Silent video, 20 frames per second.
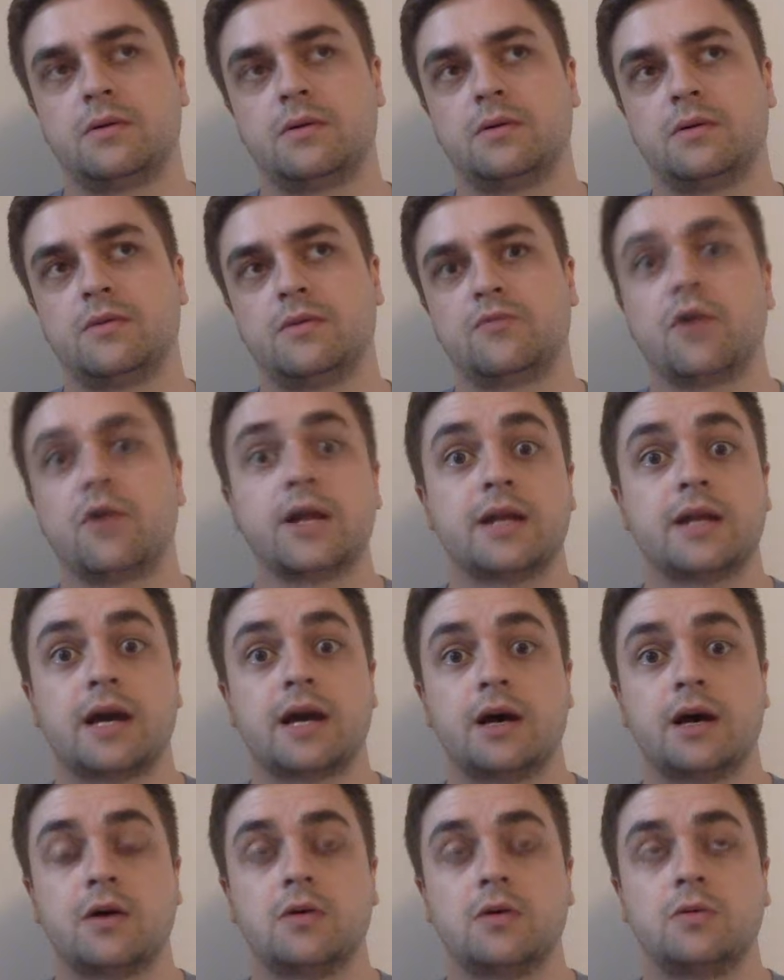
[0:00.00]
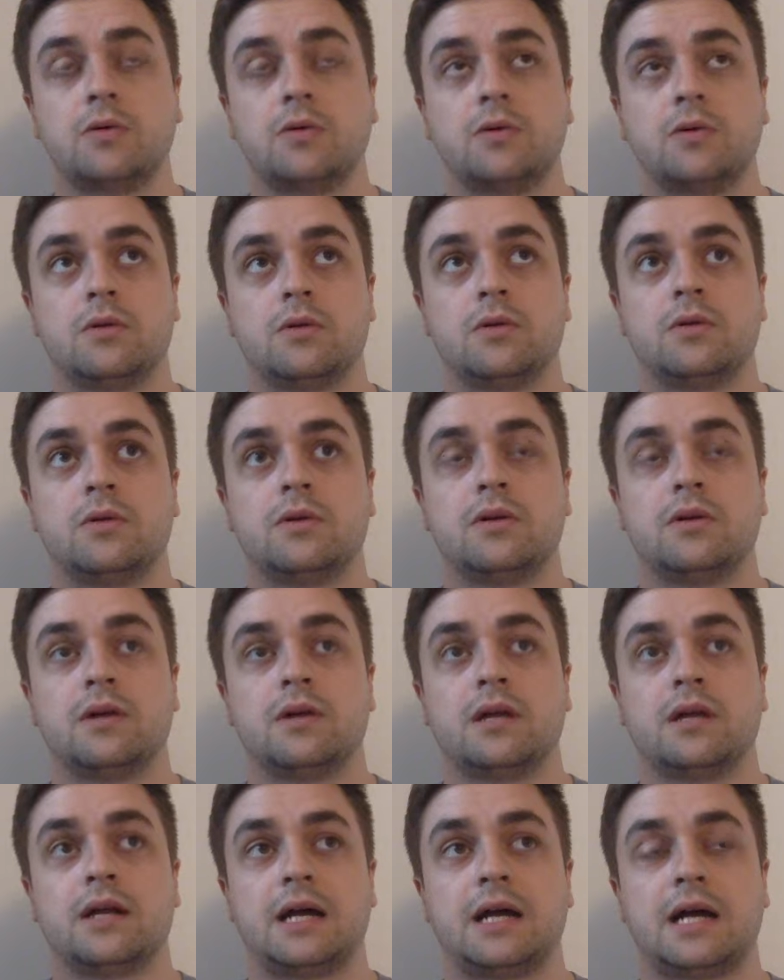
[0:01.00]
right now,
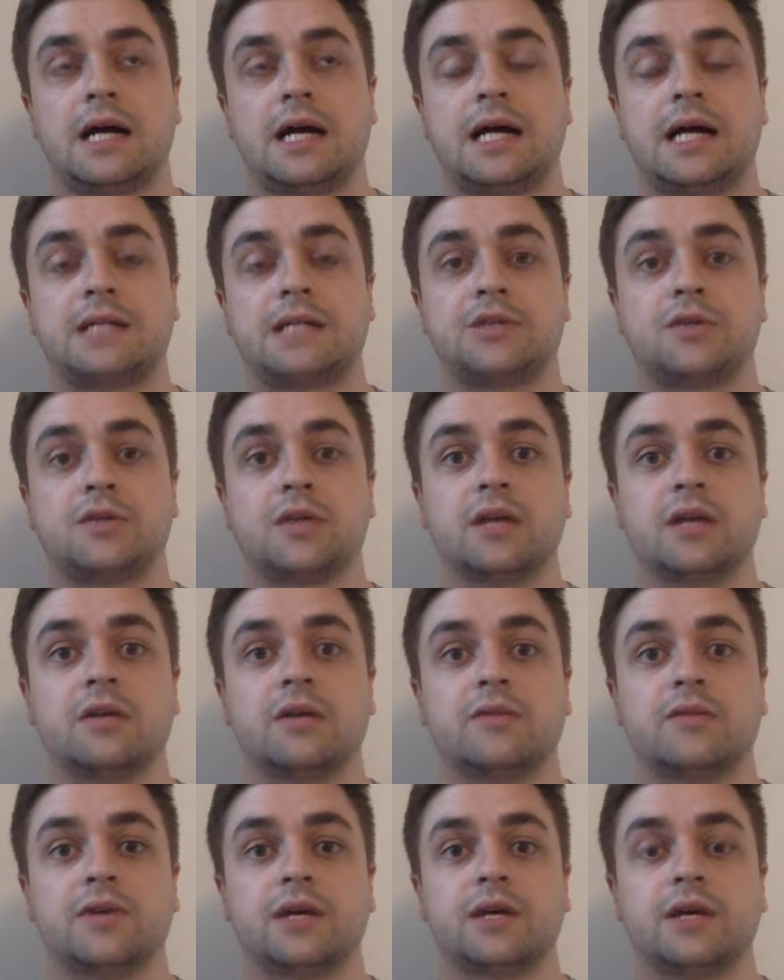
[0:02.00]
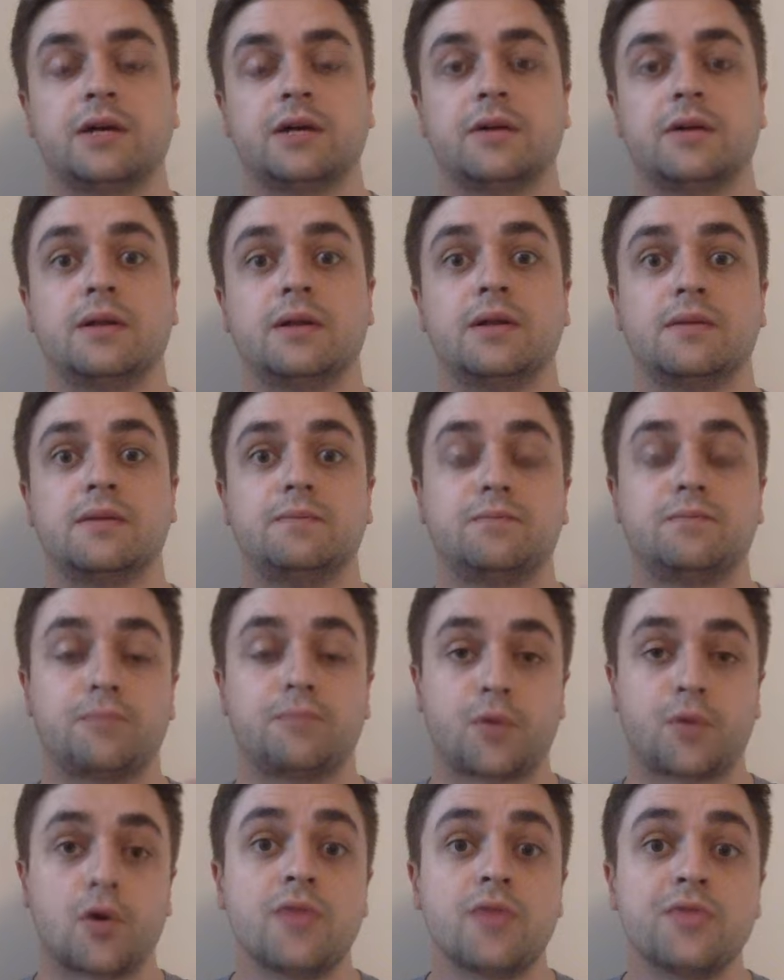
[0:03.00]
as you think of it,
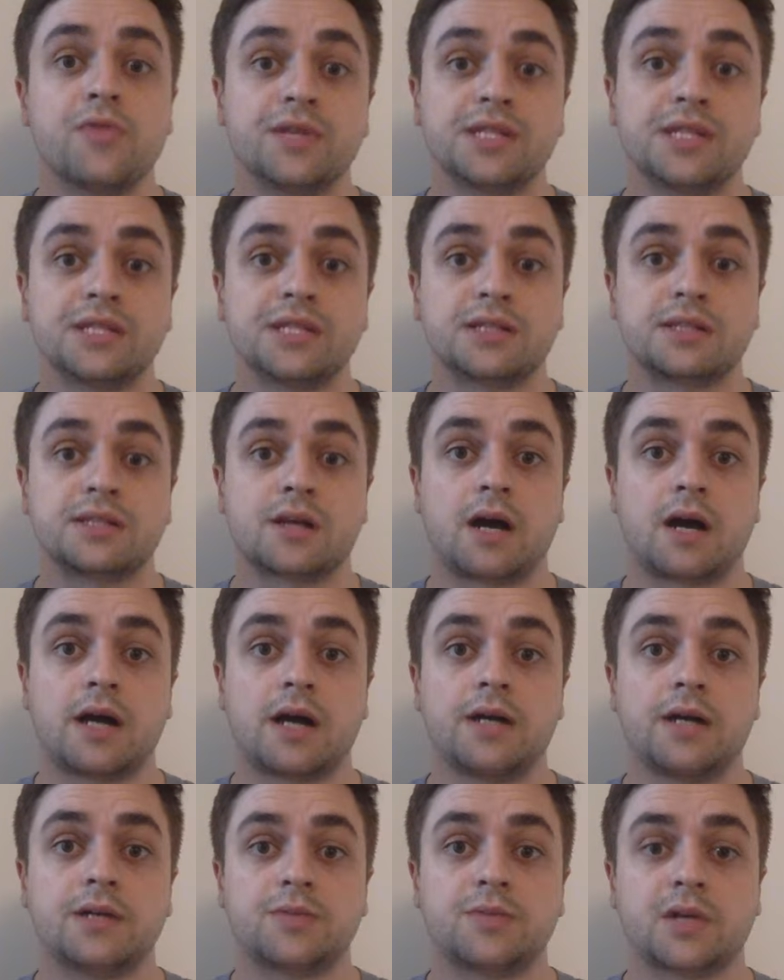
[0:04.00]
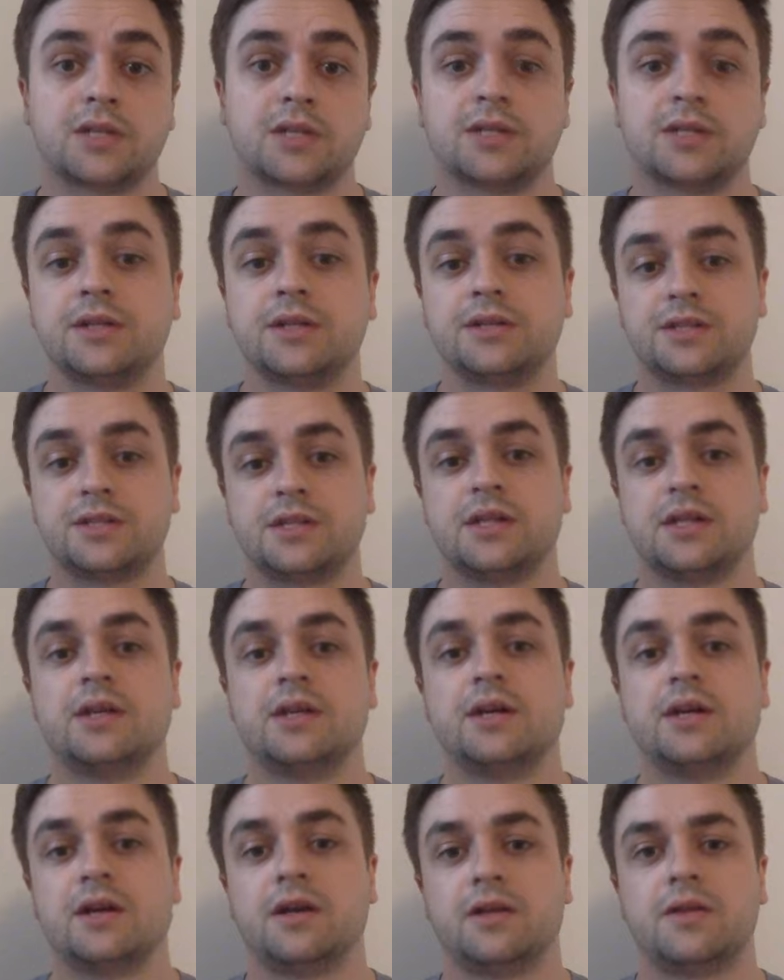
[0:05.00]
parentheses is the highest precedence,
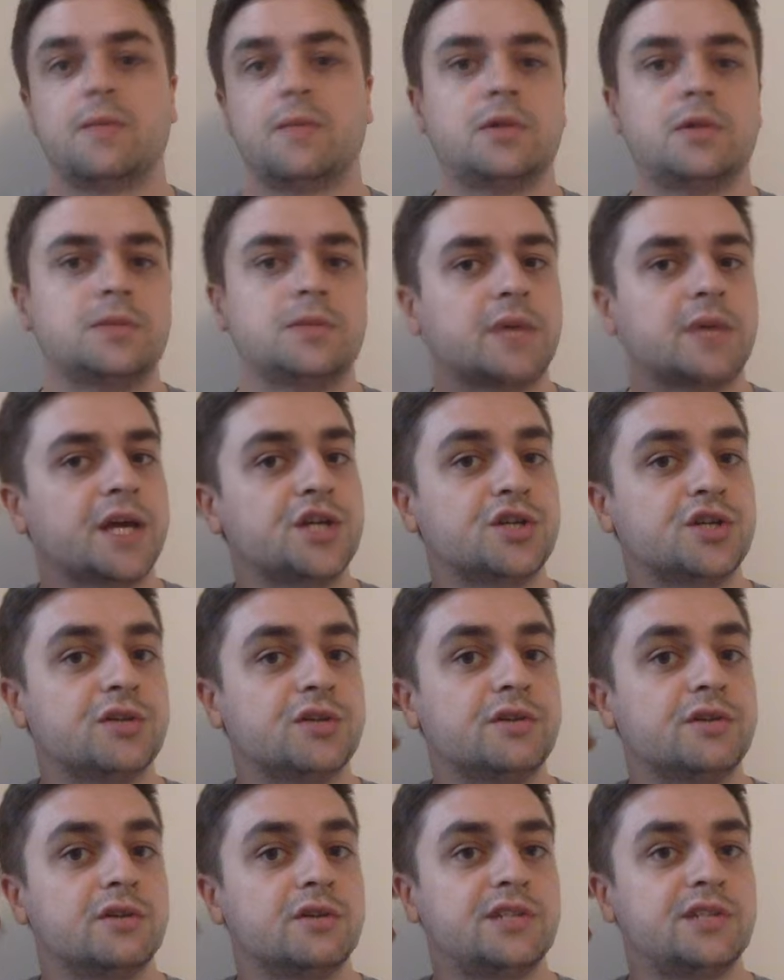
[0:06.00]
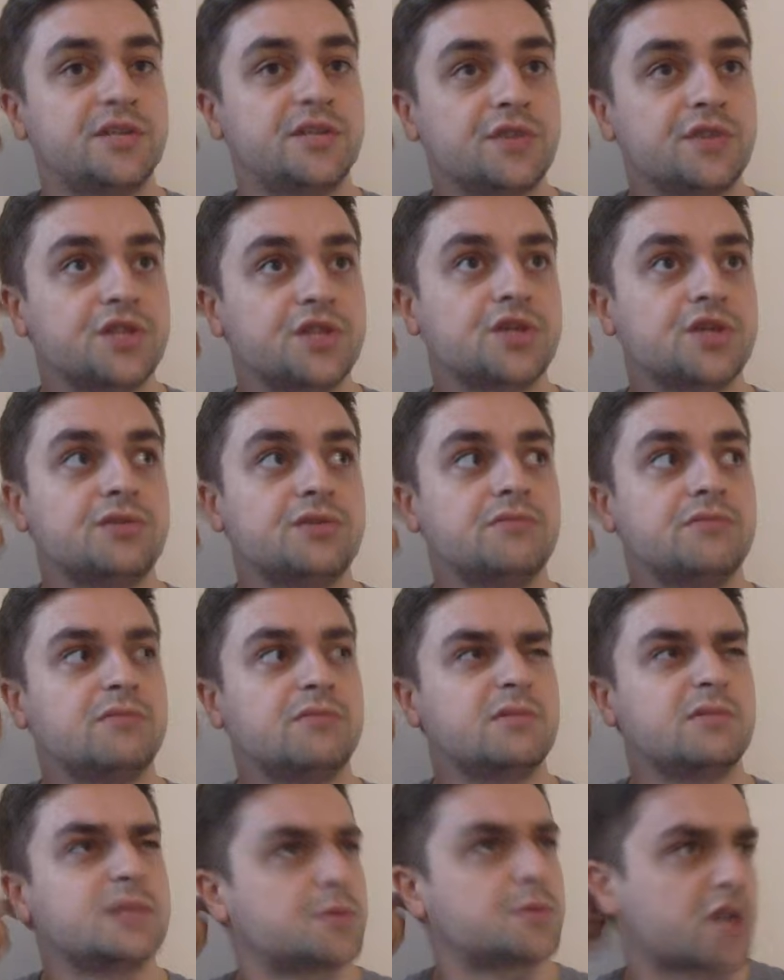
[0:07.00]
then multiplication, division,
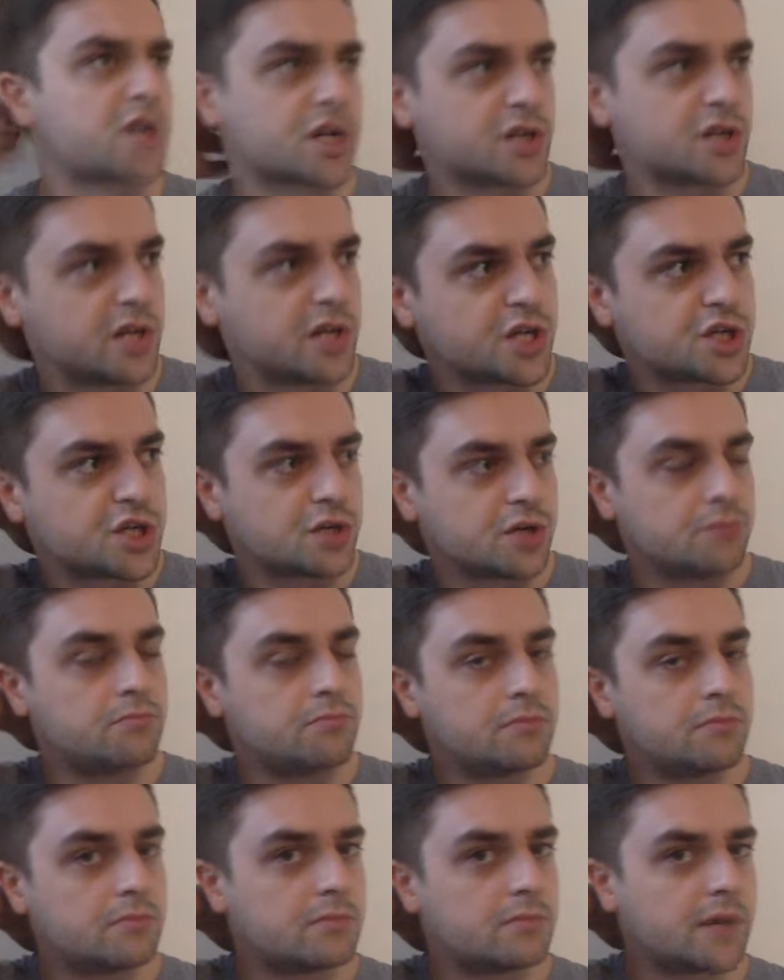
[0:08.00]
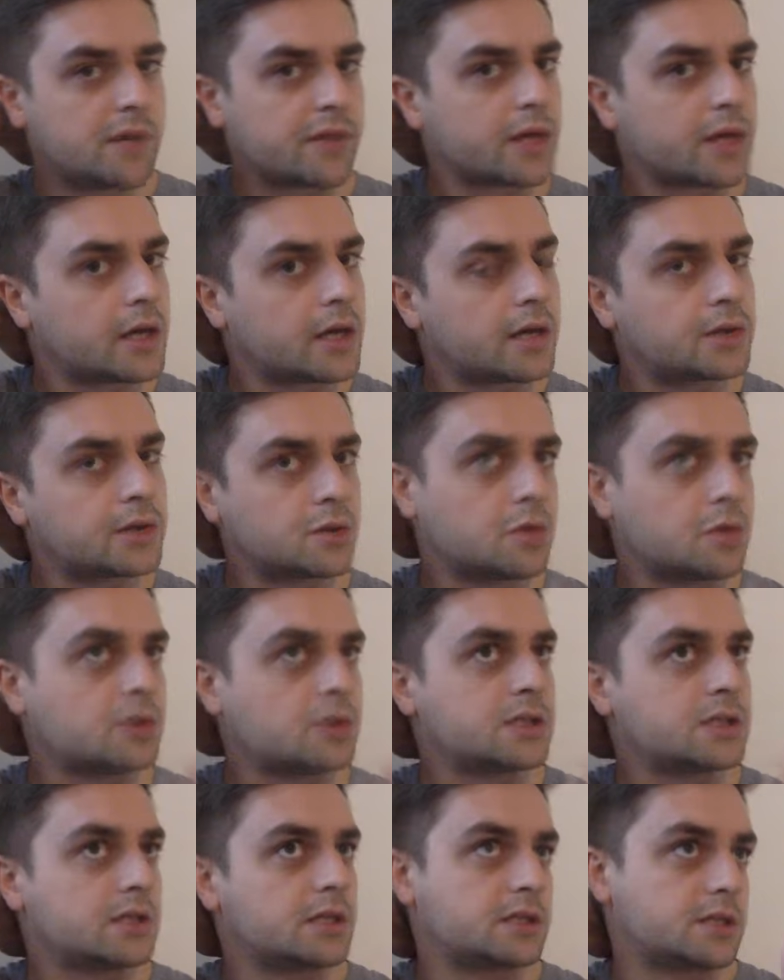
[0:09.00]
subtraction, addition. I think it is, or
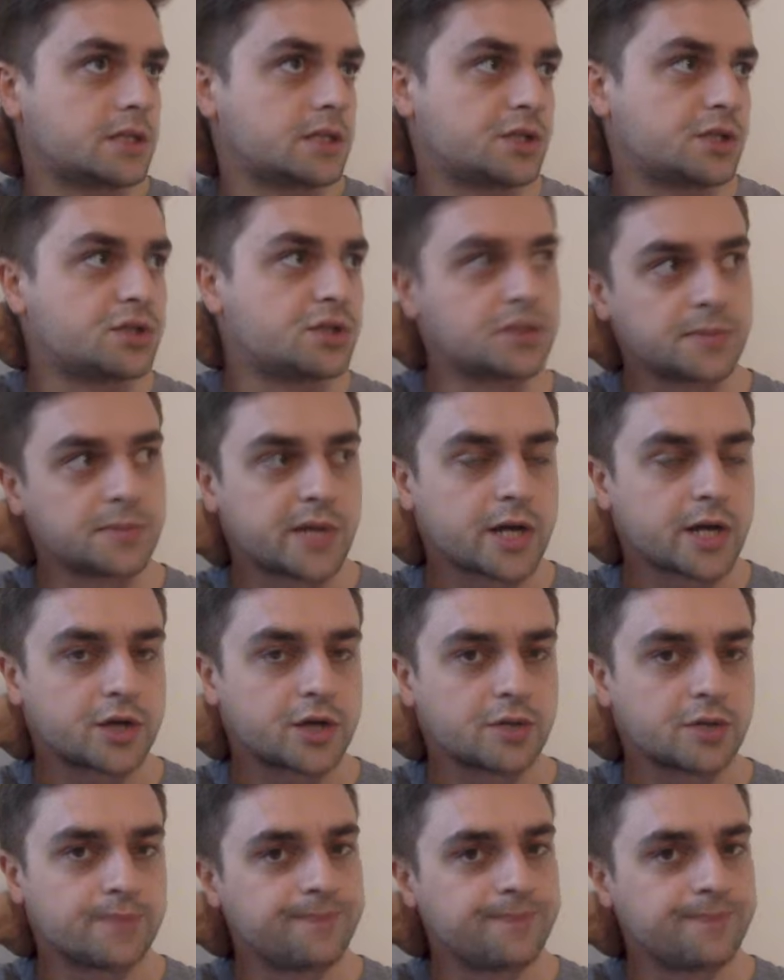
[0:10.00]
it's addition, subtraction.